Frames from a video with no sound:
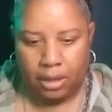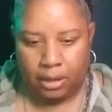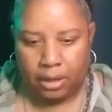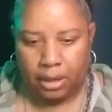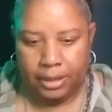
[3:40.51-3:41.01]

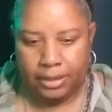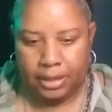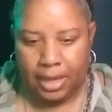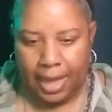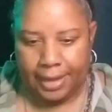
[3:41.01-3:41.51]

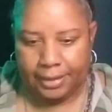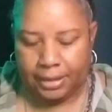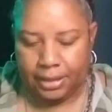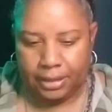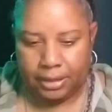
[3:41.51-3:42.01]

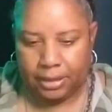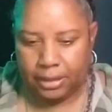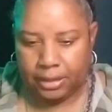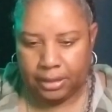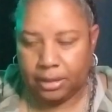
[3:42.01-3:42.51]

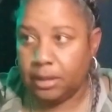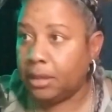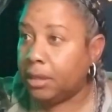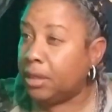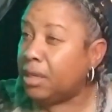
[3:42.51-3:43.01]
Ecclesiastes